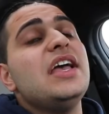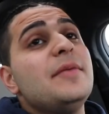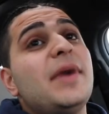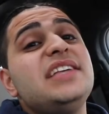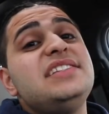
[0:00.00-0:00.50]

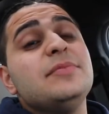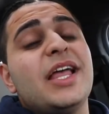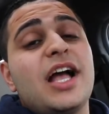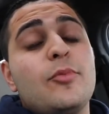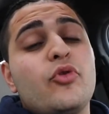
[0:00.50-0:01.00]
It might seem
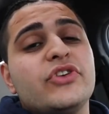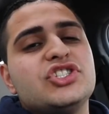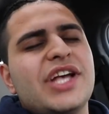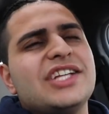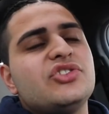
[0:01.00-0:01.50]
like I'm over
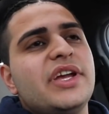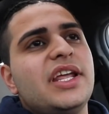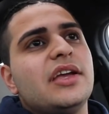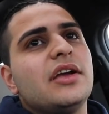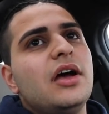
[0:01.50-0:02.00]

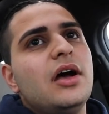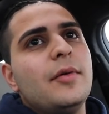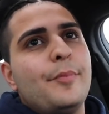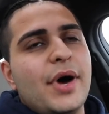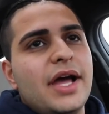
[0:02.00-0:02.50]
exaggerating,
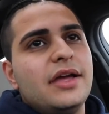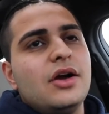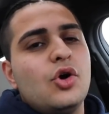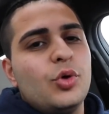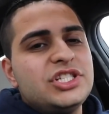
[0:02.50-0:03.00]
but
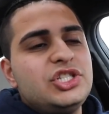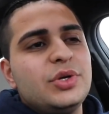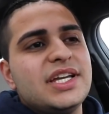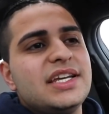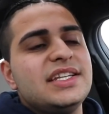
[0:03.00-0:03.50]
once you
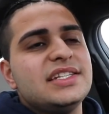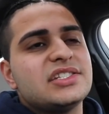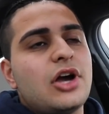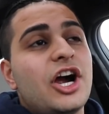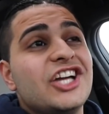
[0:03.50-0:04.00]
get in
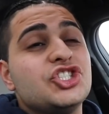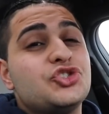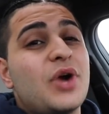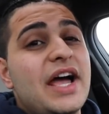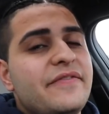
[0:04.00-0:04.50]
this car and
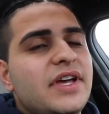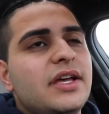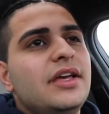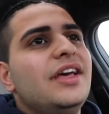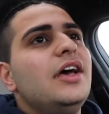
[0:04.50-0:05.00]
drive
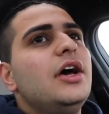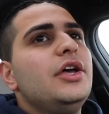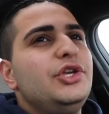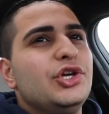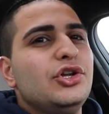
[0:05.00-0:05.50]
it,
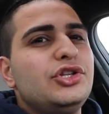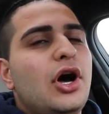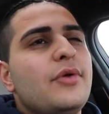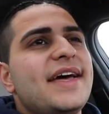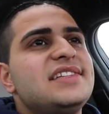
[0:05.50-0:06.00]
you'll
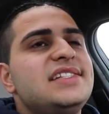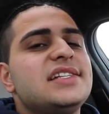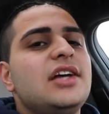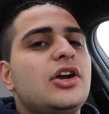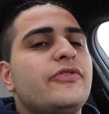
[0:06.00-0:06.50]
know that
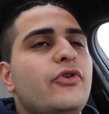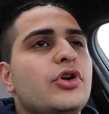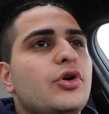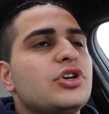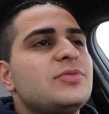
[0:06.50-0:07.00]

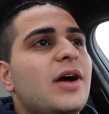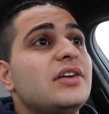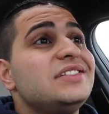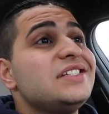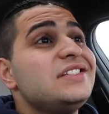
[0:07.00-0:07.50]
640
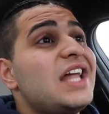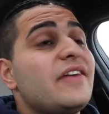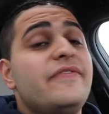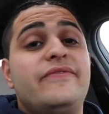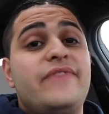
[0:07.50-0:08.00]
horsepower is just
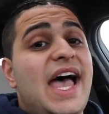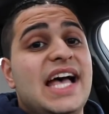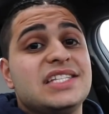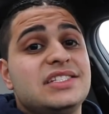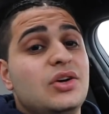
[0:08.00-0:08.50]
not
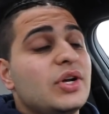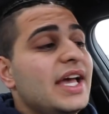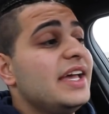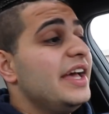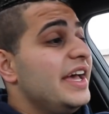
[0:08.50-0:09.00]
fast.
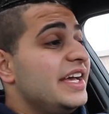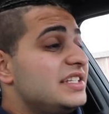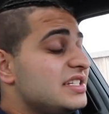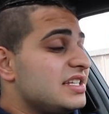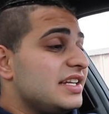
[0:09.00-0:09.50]
Okay,
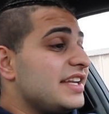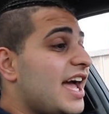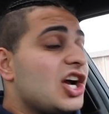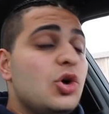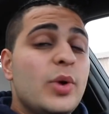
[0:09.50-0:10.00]
it's just
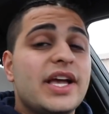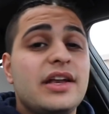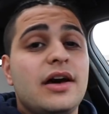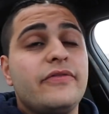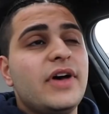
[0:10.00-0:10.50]
not quick
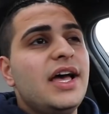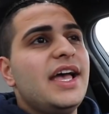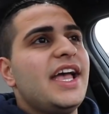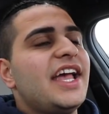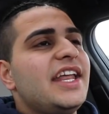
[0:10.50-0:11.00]
enough,
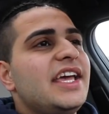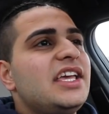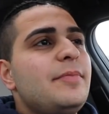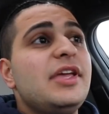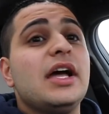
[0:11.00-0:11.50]
and it
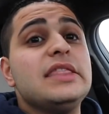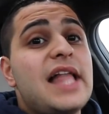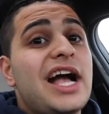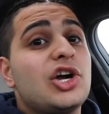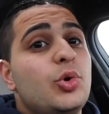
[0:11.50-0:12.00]
could be a
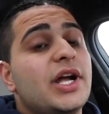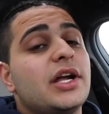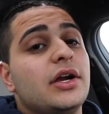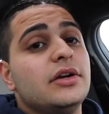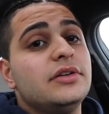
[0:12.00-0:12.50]
lot
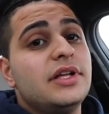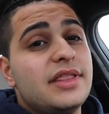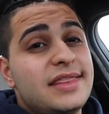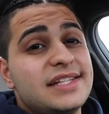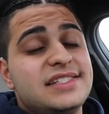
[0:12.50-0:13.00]
quicker
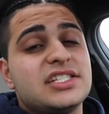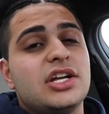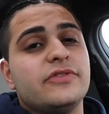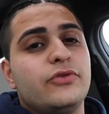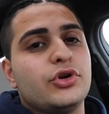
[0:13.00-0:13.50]
than
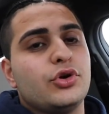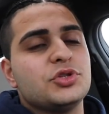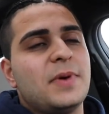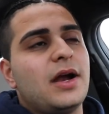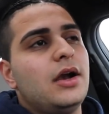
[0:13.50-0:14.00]
640
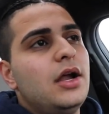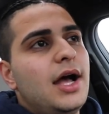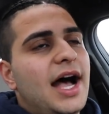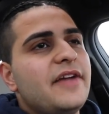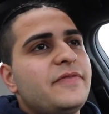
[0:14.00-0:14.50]
horsepower.
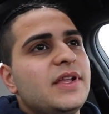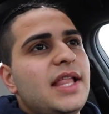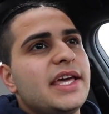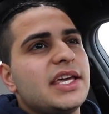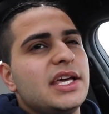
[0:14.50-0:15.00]
I feel
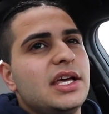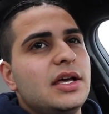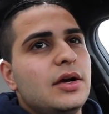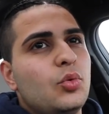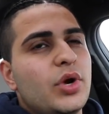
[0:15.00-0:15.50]
like
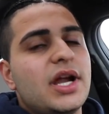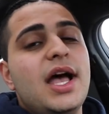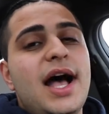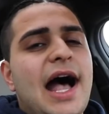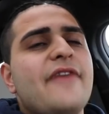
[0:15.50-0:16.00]
where
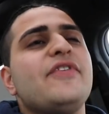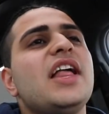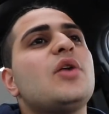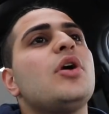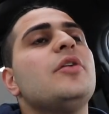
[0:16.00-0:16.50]

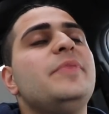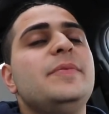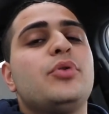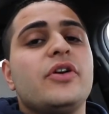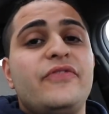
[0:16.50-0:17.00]
it'd
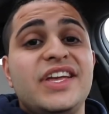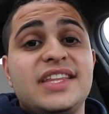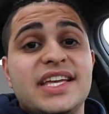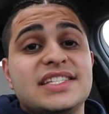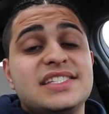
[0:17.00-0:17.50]
be
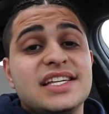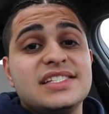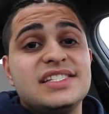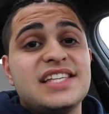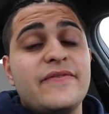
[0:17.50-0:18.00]
perfect is
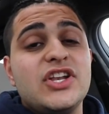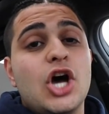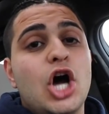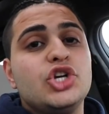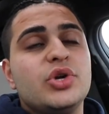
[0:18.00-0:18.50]

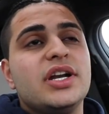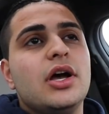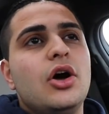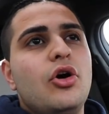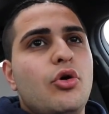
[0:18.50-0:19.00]

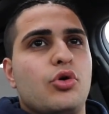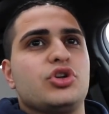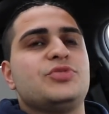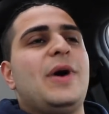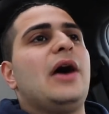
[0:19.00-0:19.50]
700
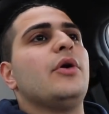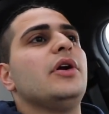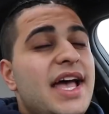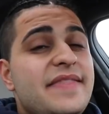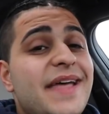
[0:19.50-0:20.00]

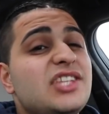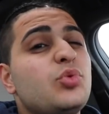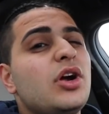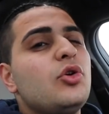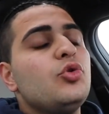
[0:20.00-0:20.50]
horsepower, and that's
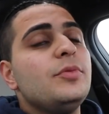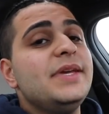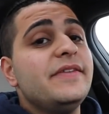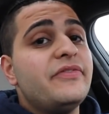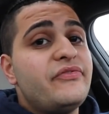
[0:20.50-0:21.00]
where it will
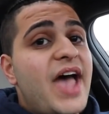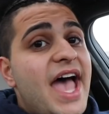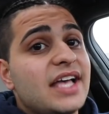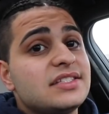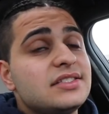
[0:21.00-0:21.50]
be
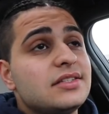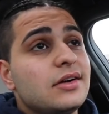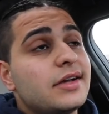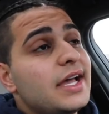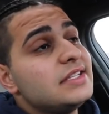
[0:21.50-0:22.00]
fast.
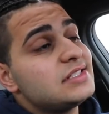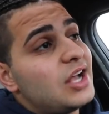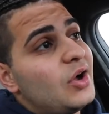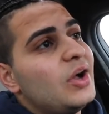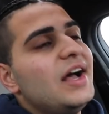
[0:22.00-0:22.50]
Okay,
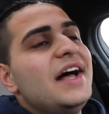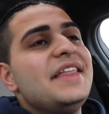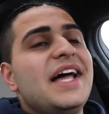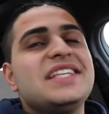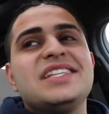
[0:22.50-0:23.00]
so
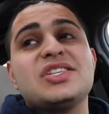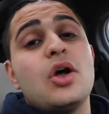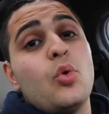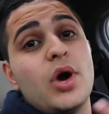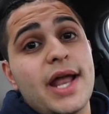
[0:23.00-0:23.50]
that's just
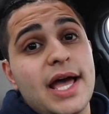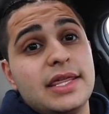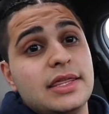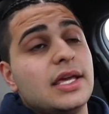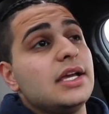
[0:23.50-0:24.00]
what I
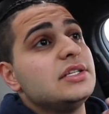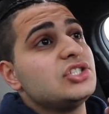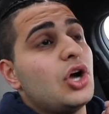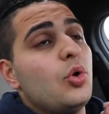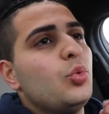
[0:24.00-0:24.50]
think.
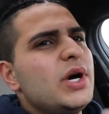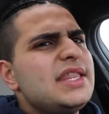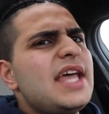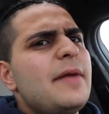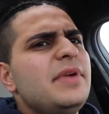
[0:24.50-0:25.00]
So
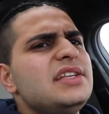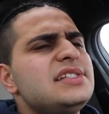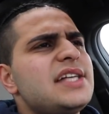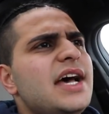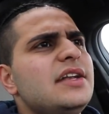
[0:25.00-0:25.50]
with that being
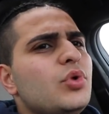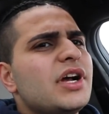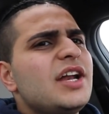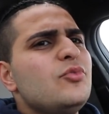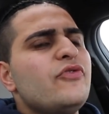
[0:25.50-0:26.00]
said, we're
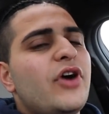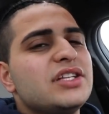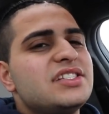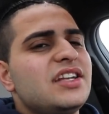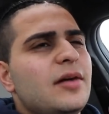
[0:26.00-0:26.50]
gonna move on
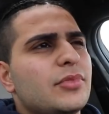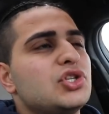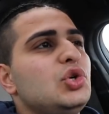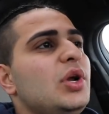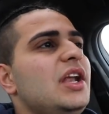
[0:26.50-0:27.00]
to number
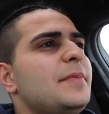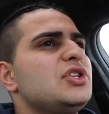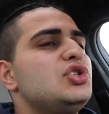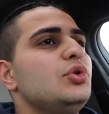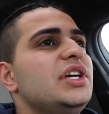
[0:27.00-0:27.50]
2, and number
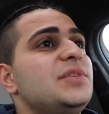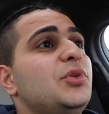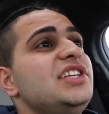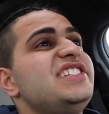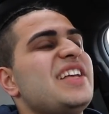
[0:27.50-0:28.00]
2 is
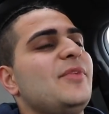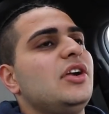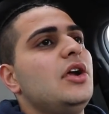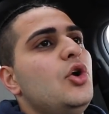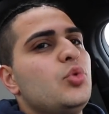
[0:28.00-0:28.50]
pretty
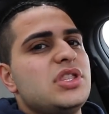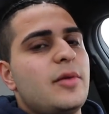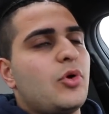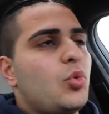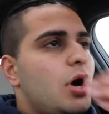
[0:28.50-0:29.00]
similar with
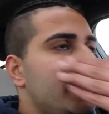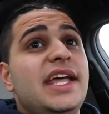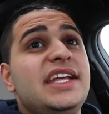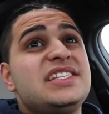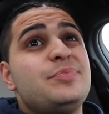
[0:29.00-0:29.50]
number 1,
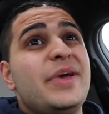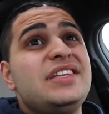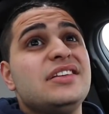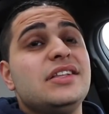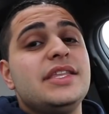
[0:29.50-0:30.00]
and it's
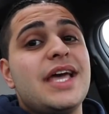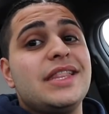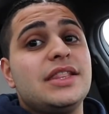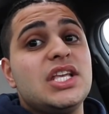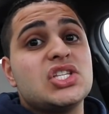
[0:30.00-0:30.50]
basically
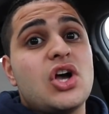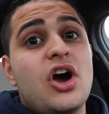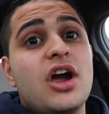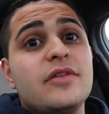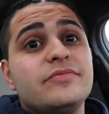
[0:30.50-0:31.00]
that this
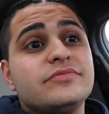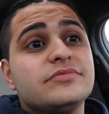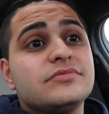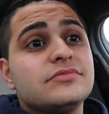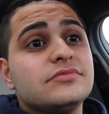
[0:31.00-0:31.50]
car
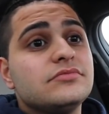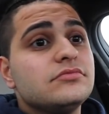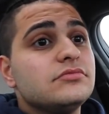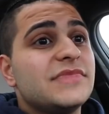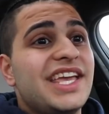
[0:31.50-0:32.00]

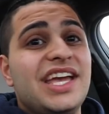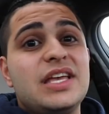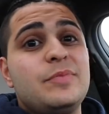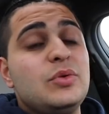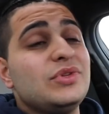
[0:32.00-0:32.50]
can't
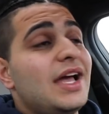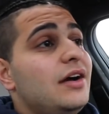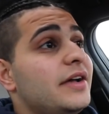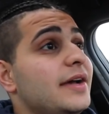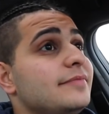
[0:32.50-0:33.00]
compete with the
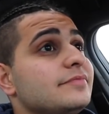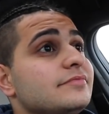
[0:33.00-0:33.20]
Hellcat.